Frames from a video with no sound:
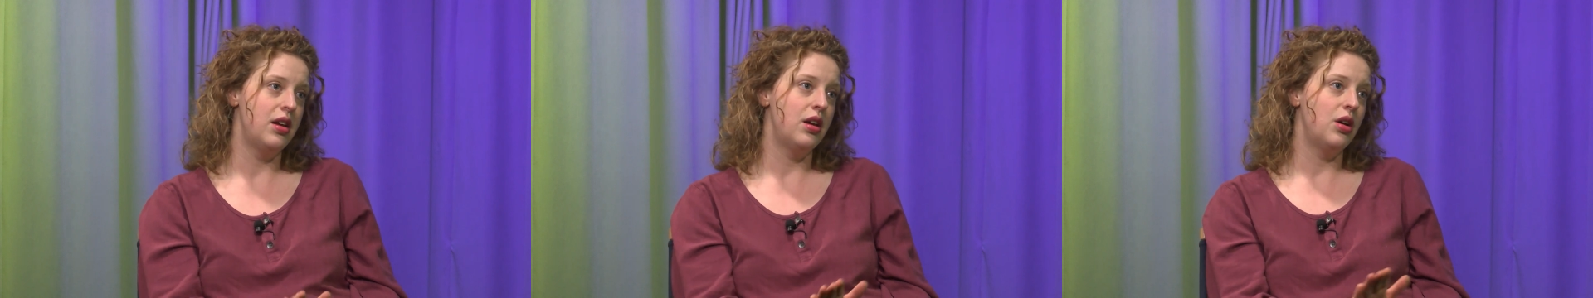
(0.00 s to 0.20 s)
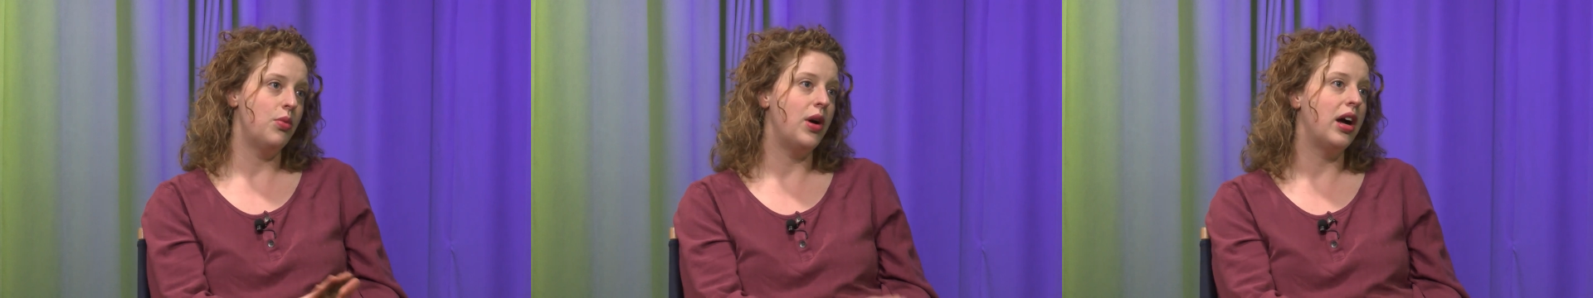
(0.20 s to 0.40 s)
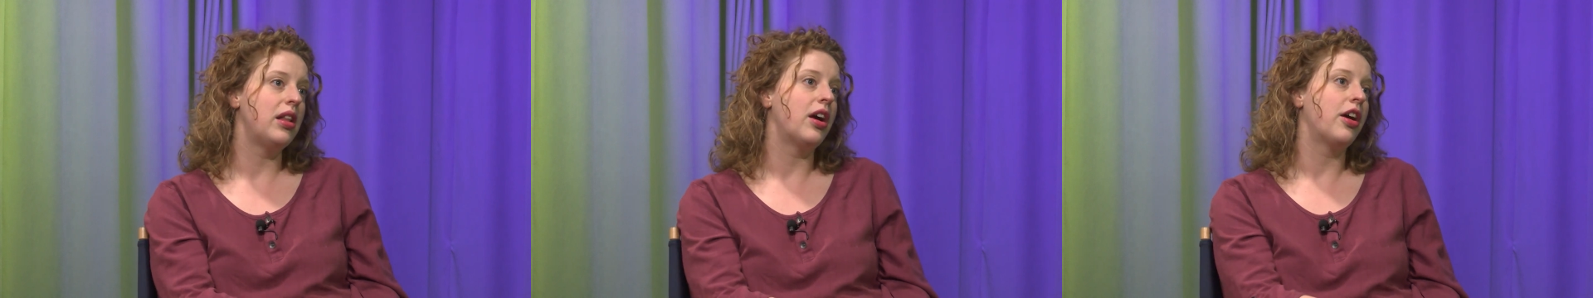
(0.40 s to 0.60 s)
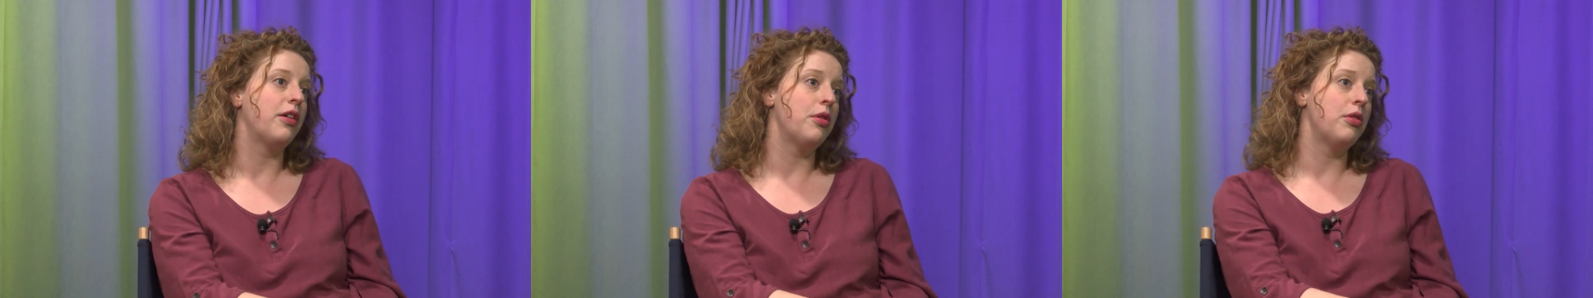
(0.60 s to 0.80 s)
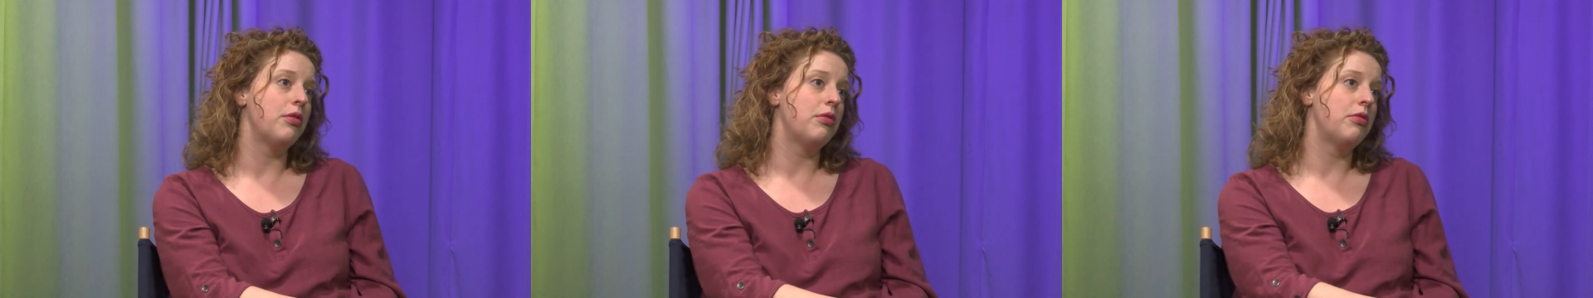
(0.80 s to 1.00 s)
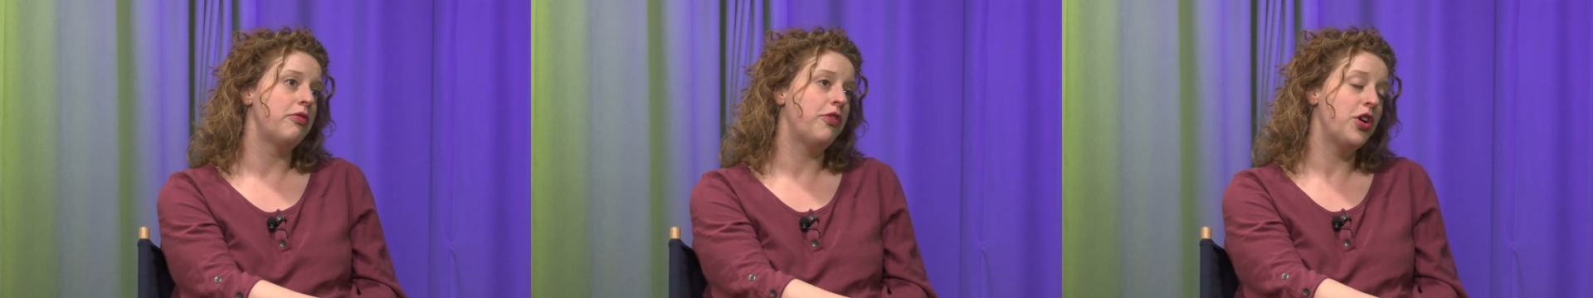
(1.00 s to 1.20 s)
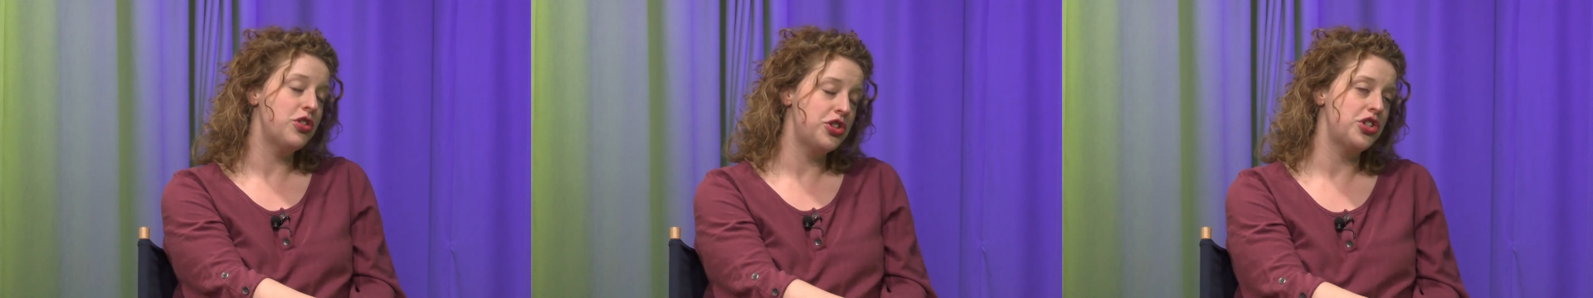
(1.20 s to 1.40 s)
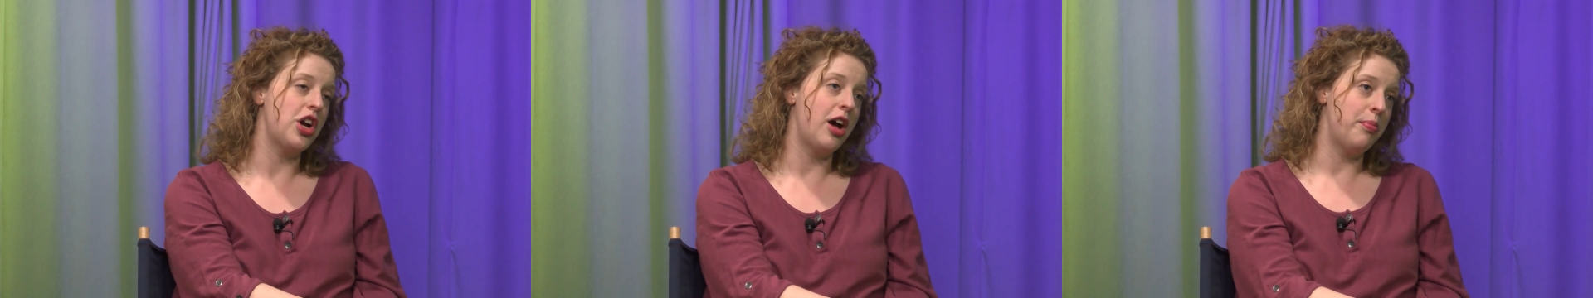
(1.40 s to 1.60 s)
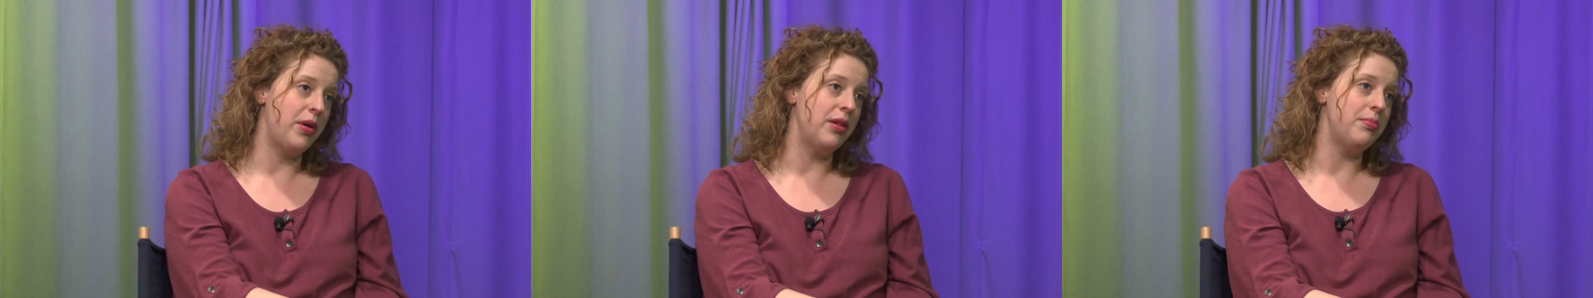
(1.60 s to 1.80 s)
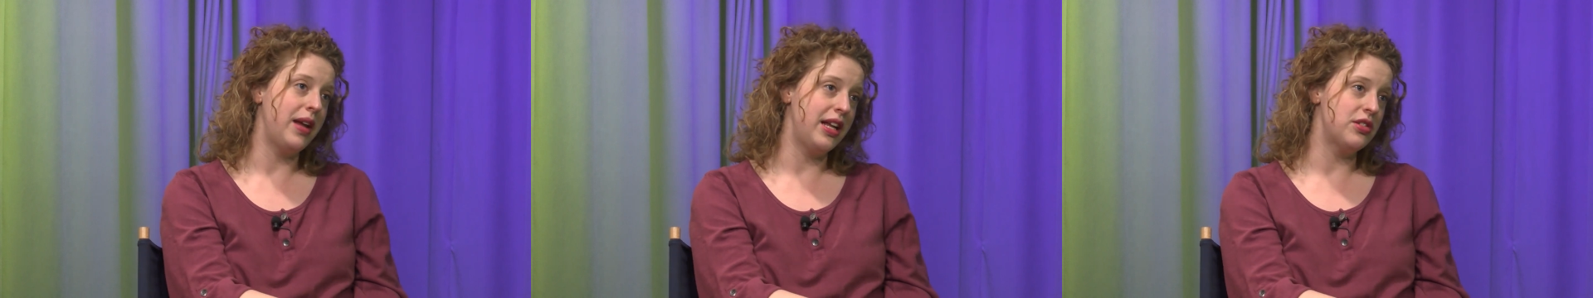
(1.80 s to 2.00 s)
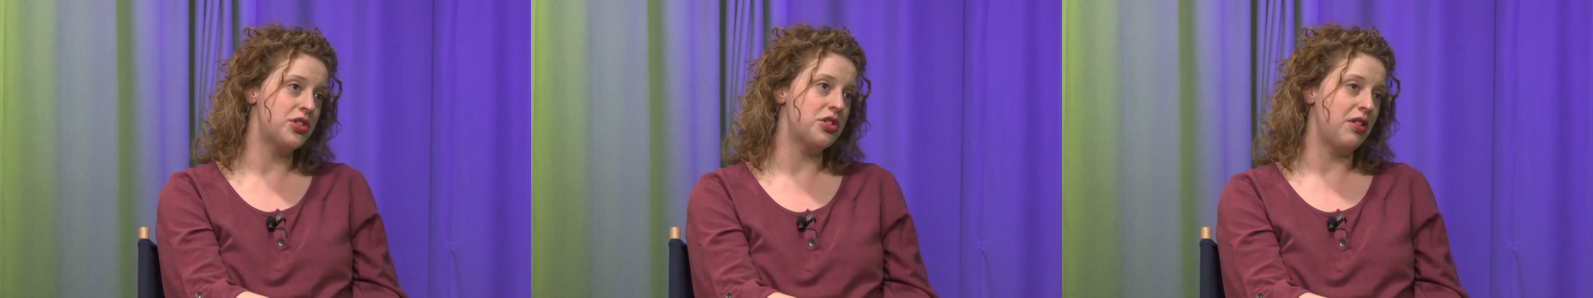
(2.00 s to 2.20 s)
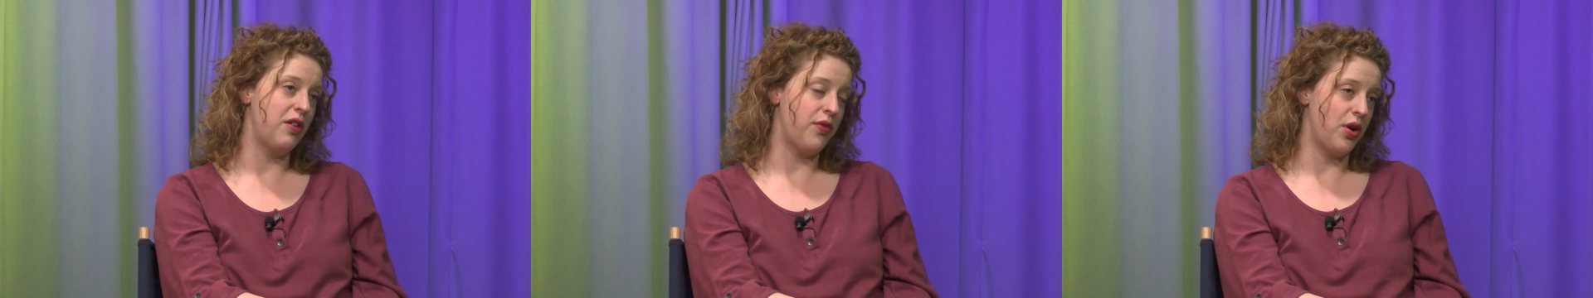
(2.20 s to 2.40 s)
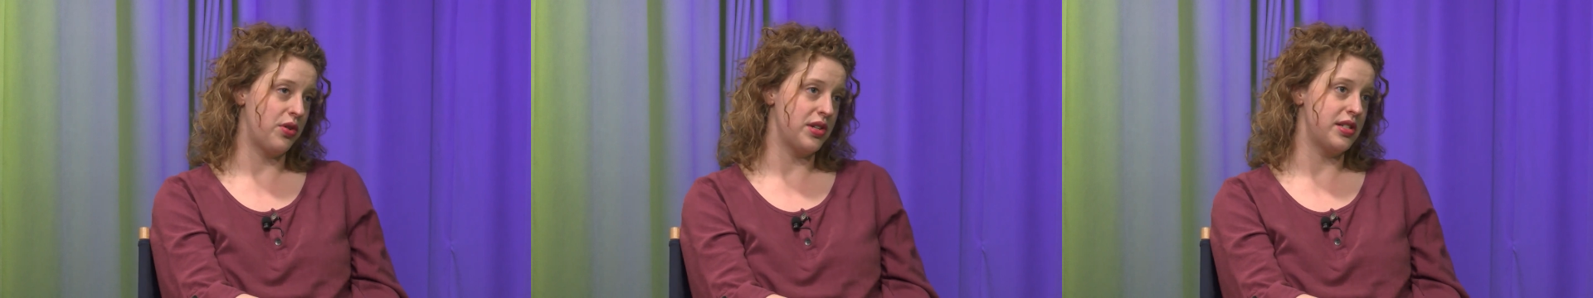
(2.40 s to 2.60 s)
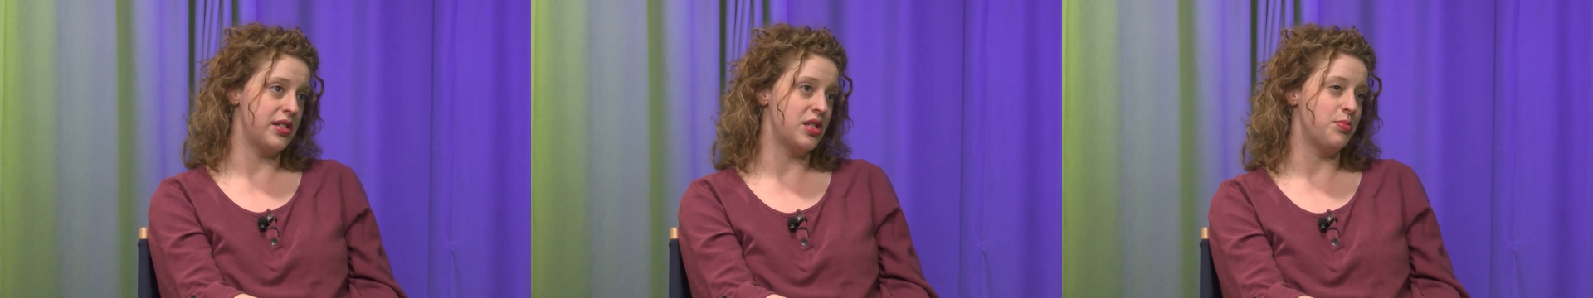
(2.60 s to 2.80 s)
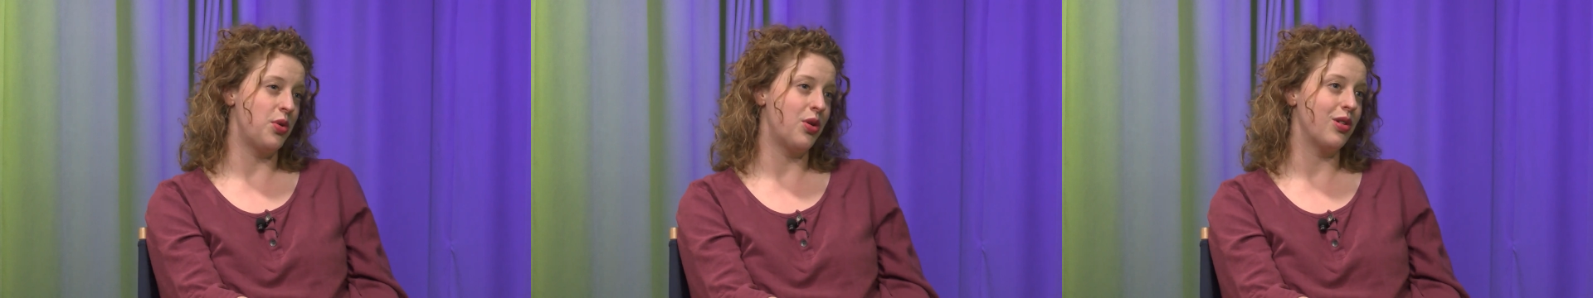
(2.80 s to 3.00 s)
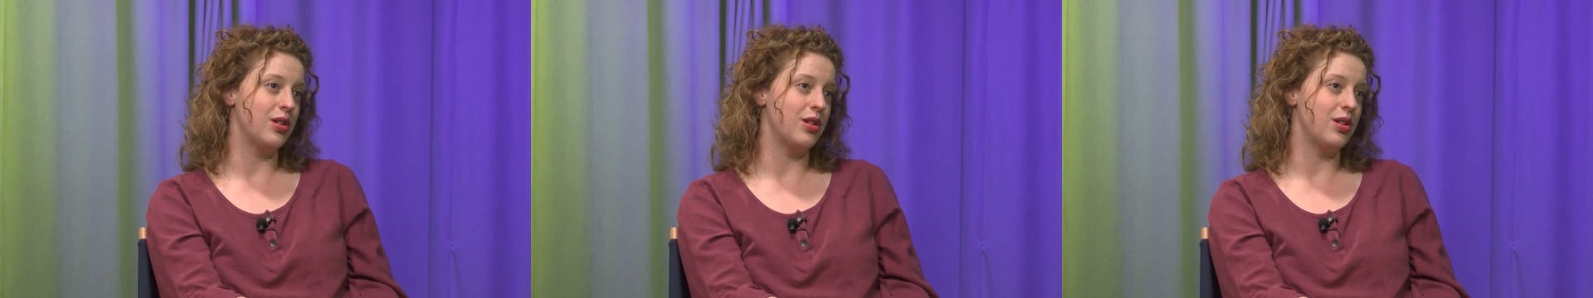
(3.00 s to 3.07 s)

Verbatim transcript: While our first shop on Main Street focuses more